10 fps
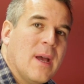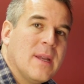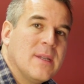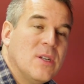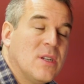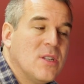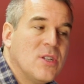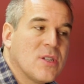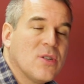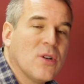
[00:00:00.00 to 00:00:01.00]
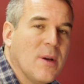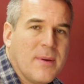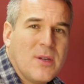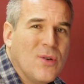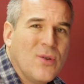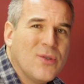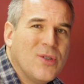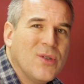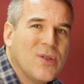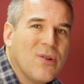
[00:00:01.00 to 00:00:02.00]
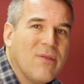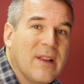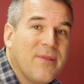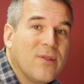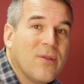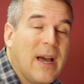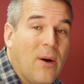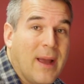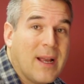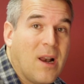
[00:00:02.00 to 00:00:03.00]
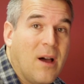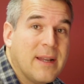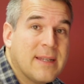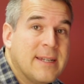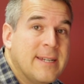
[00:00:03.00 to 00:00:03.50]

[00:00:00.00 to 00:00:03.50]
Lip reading: and you could just look up a Google tutorial if you're that way inclined.